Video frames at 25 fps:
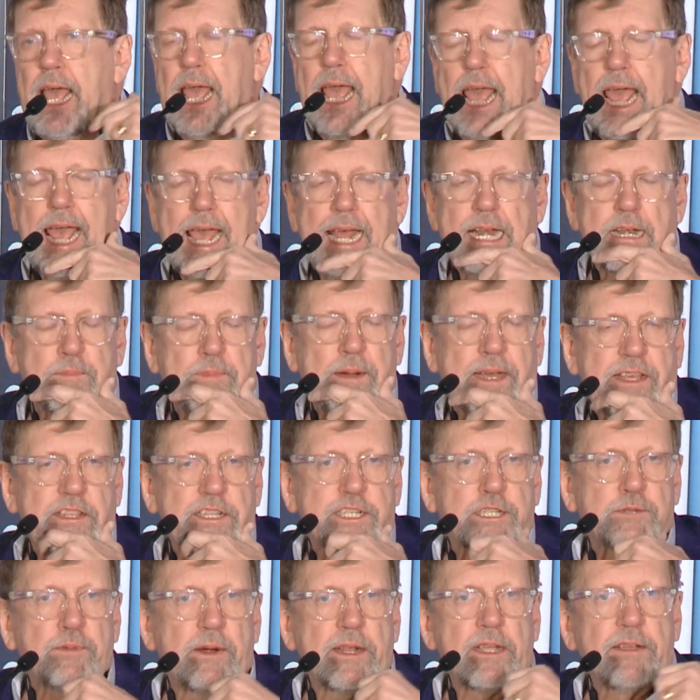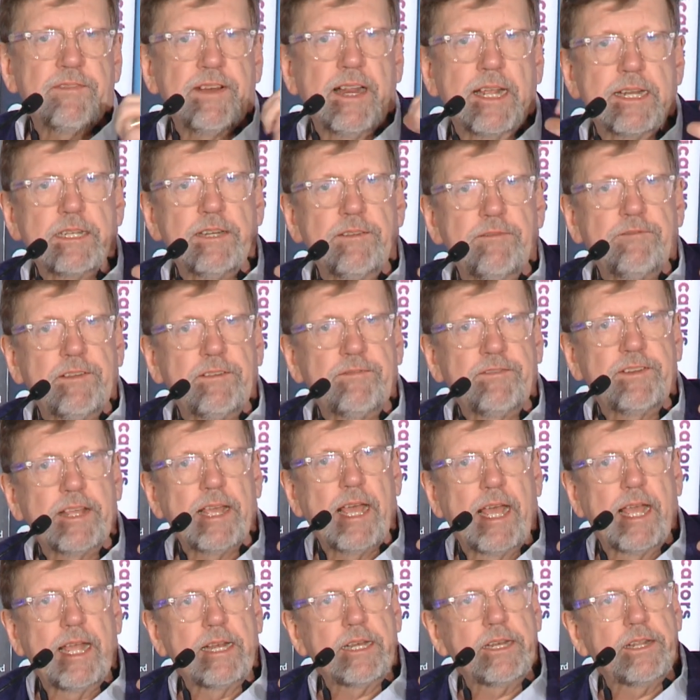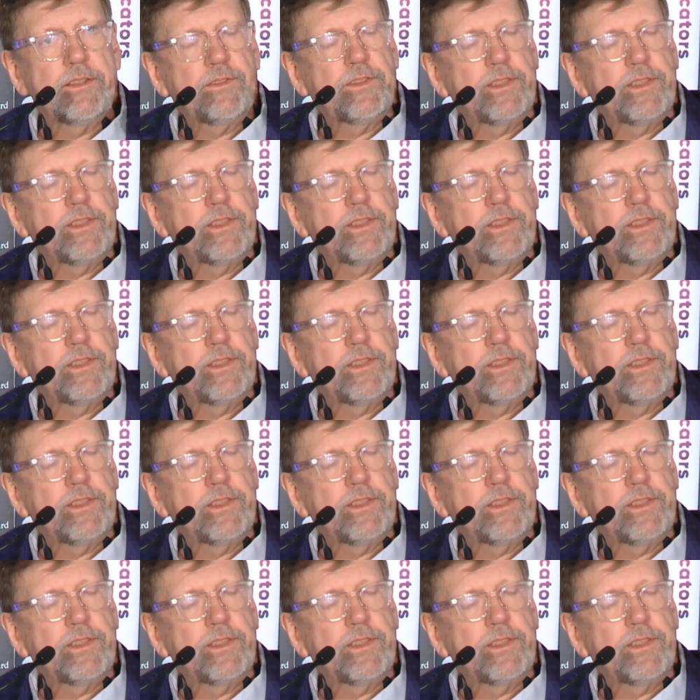And by the spring of 1958,